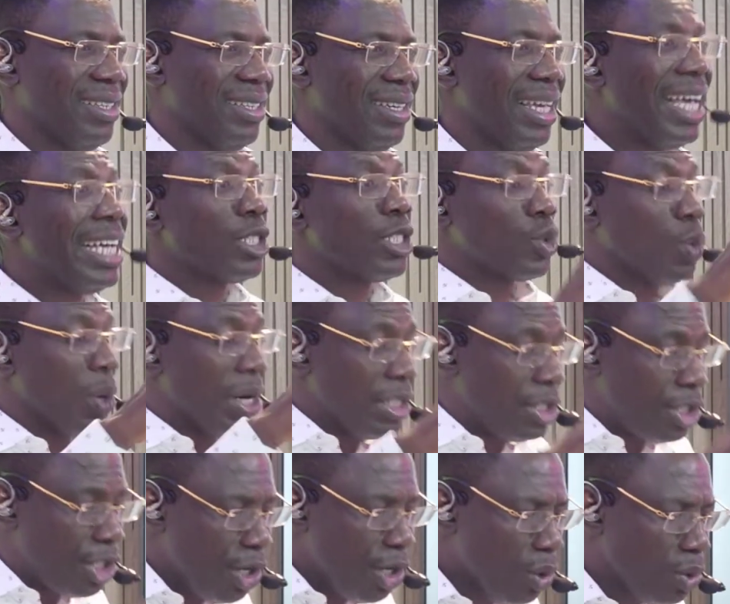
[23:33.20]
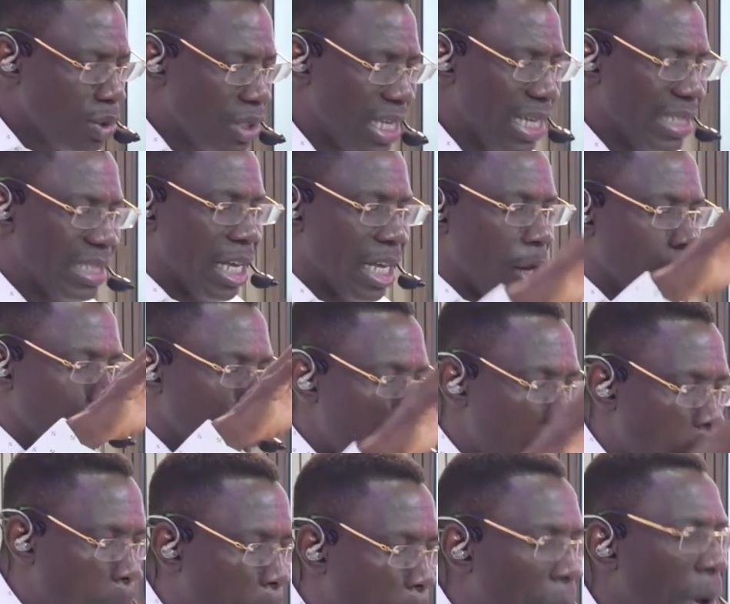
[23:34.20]
It reduces
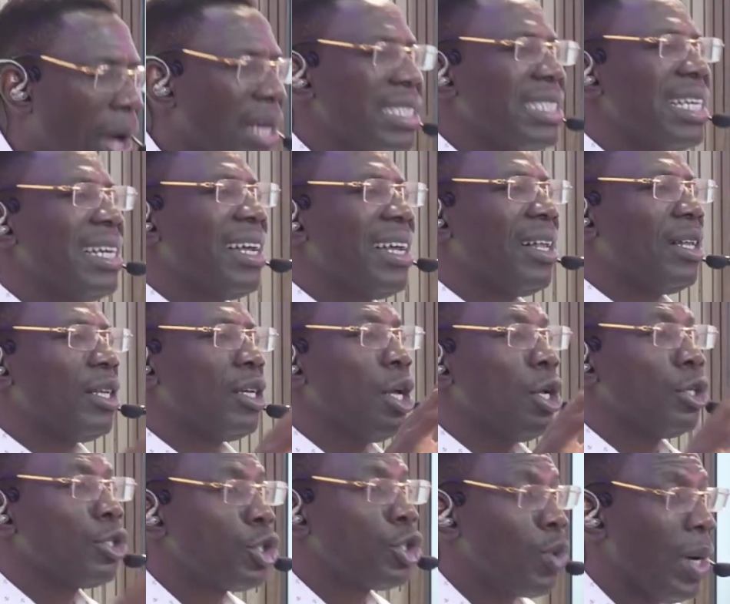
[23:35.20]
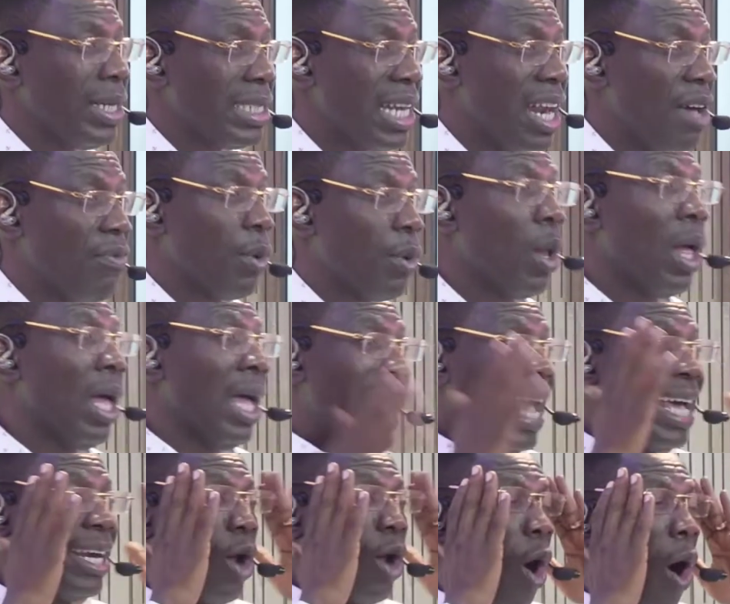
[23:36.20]
your personal stress level,
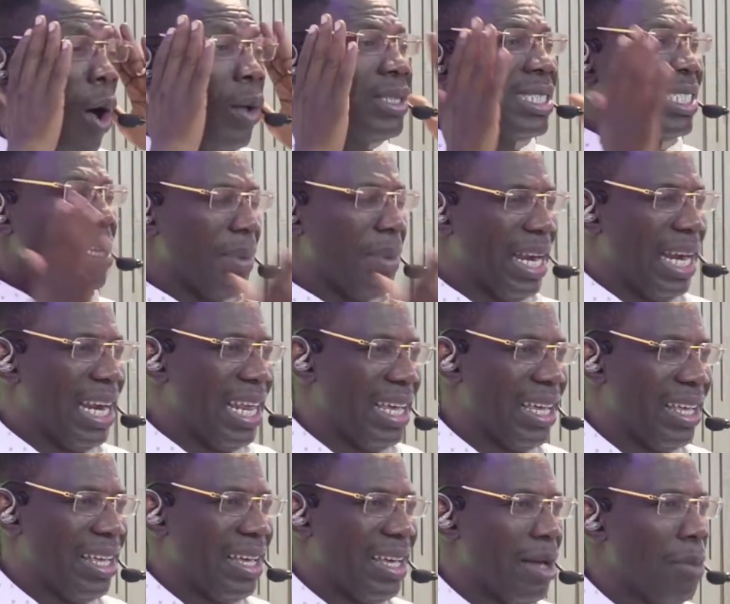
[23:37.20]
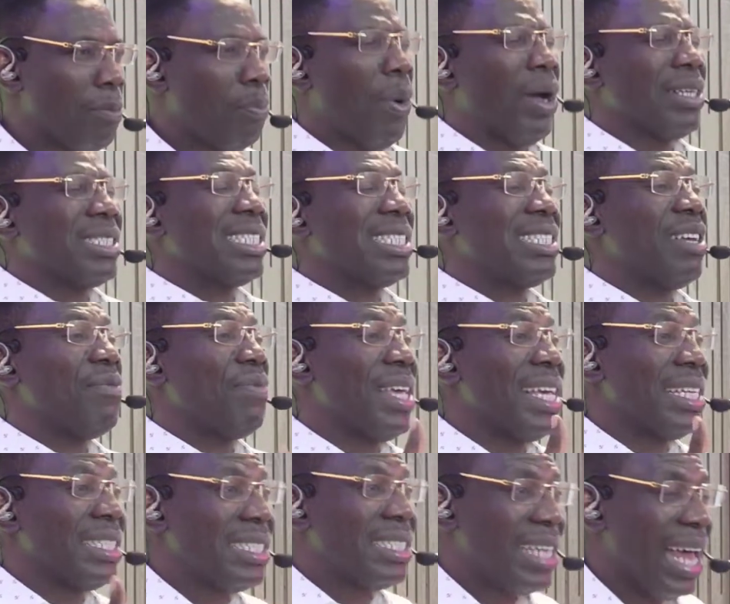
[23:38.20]
and ultimately, positive
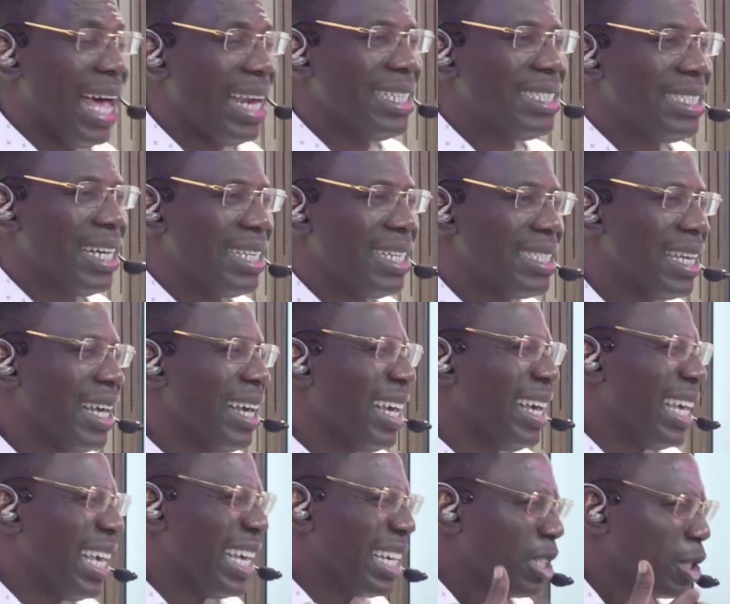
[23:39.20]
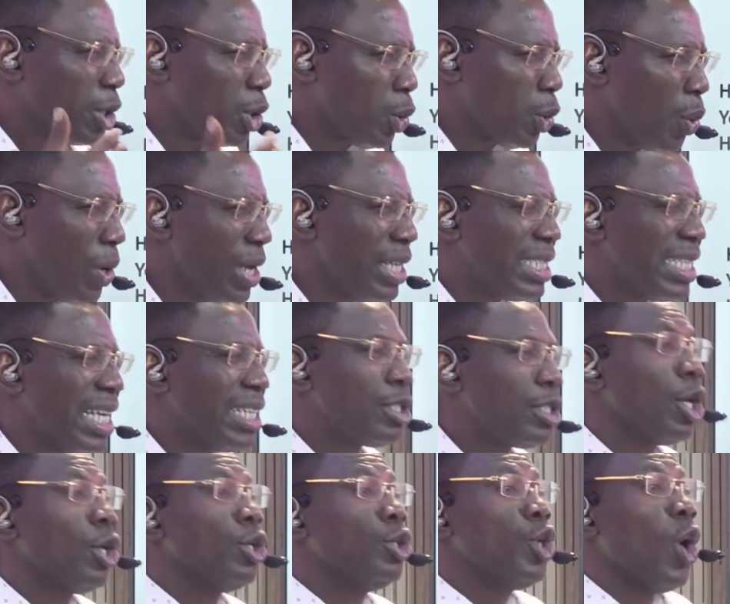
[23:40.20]
intelligence
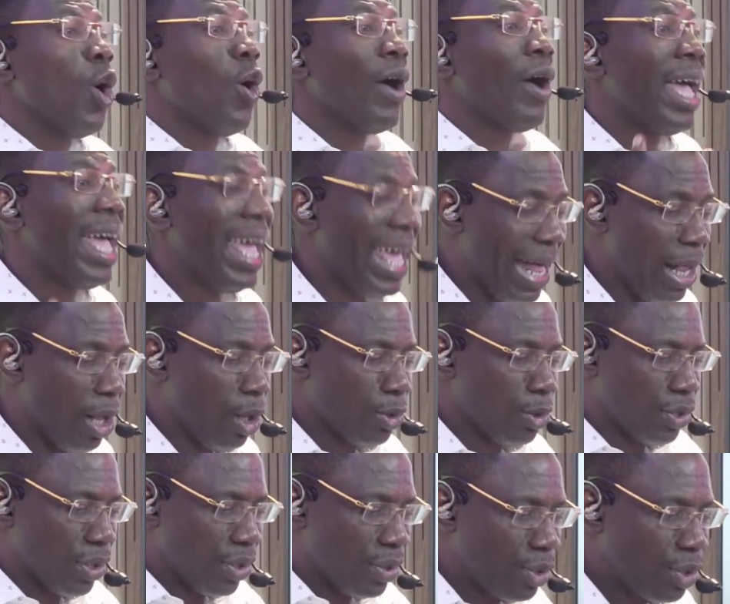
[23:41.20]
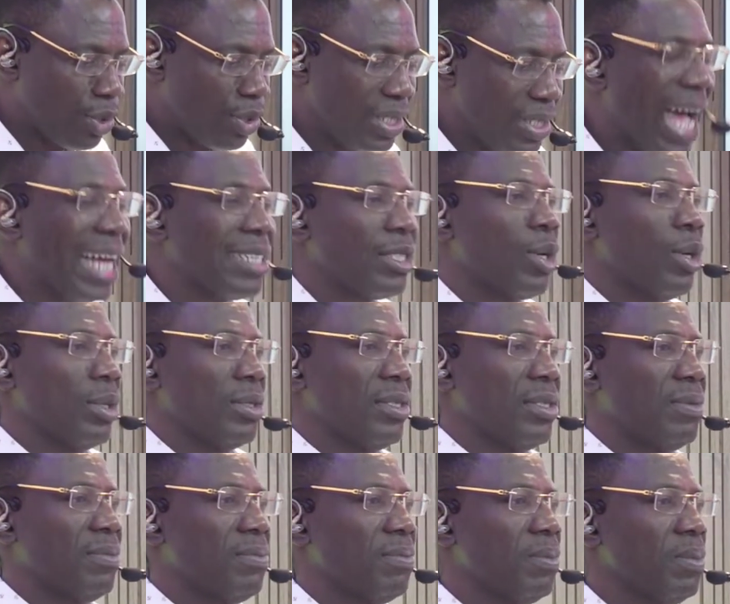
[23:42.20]
increases your health
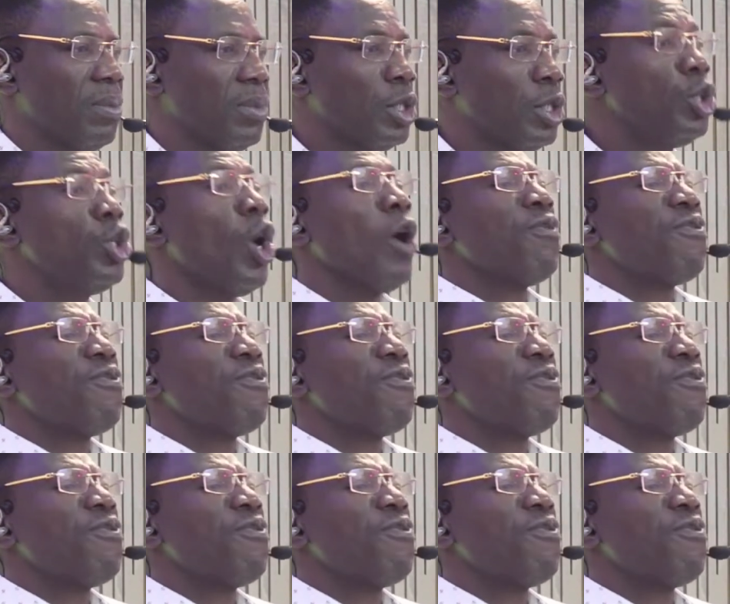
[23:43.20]
status. Your